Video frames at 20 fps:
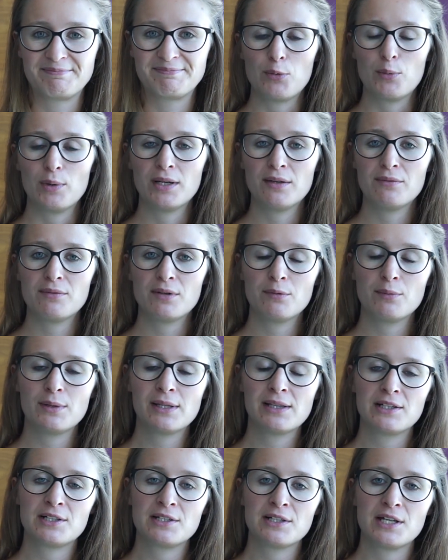Whenever
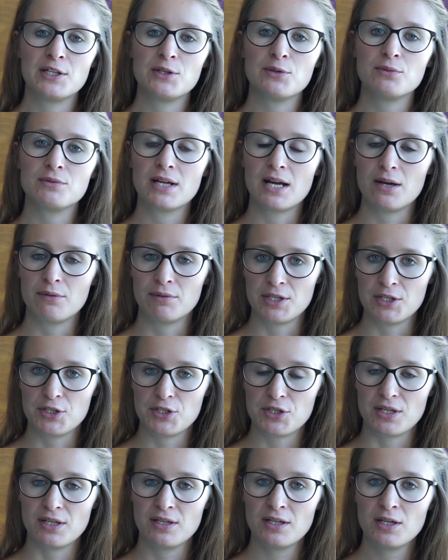we learn a new noun in
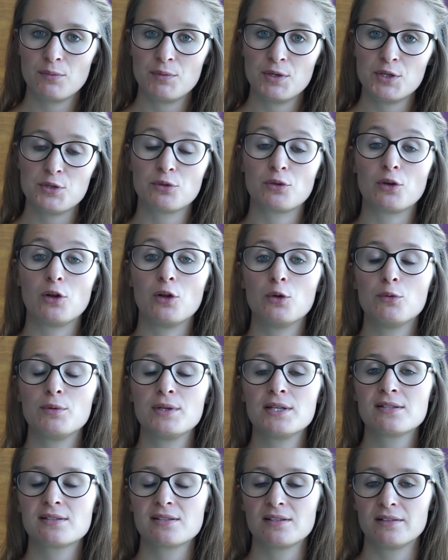Czech, we should
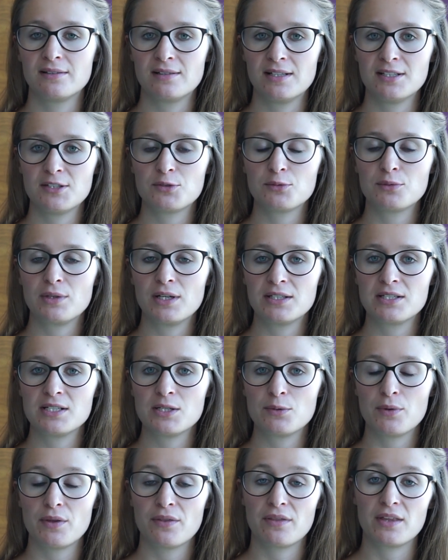always learn it
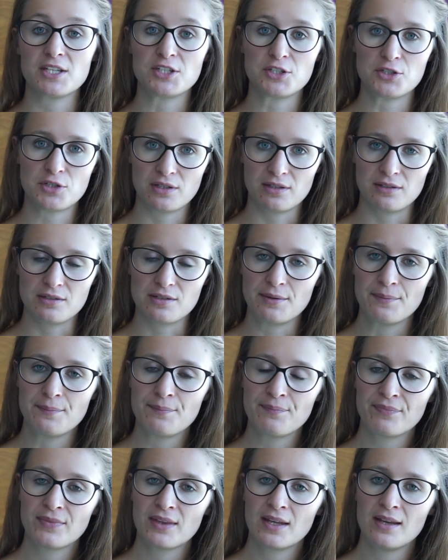together with its gender.
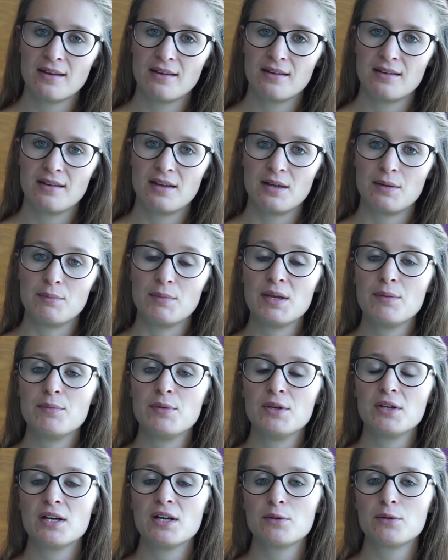
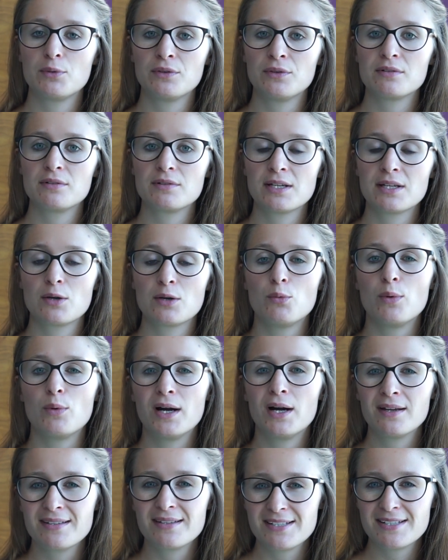Maybe you are wondering
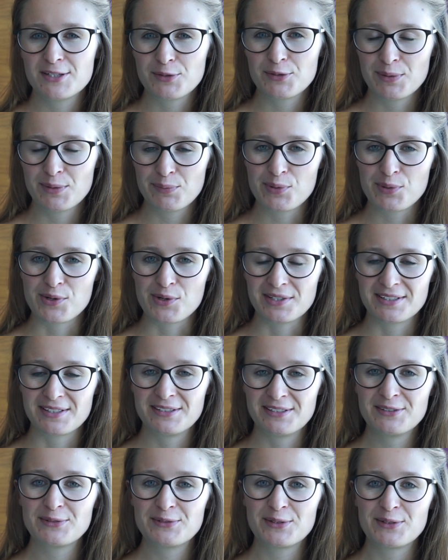why is it so
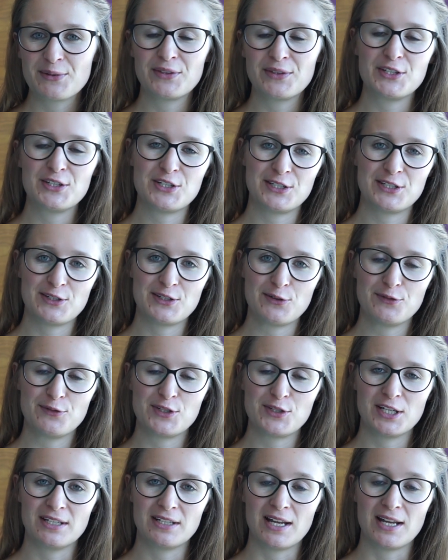important to know the gender of
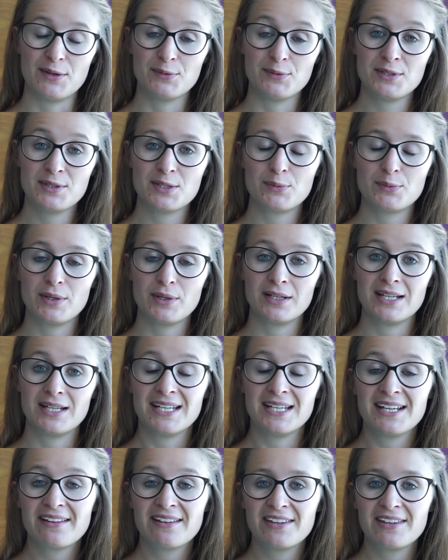Czech nouns when in
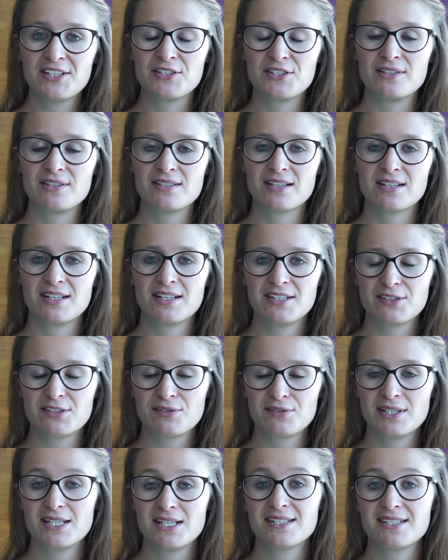English this
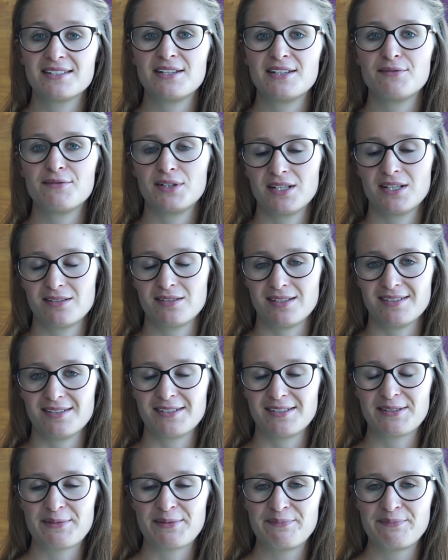category doesn't even
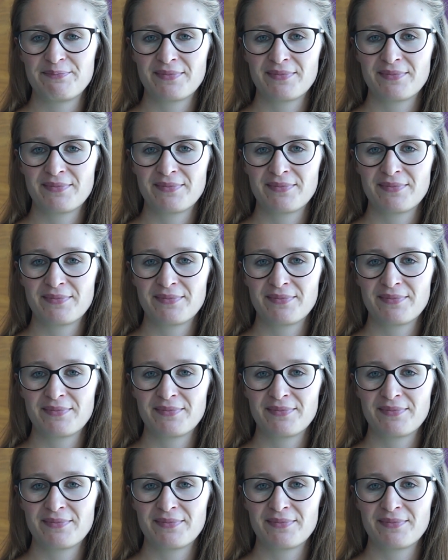exist.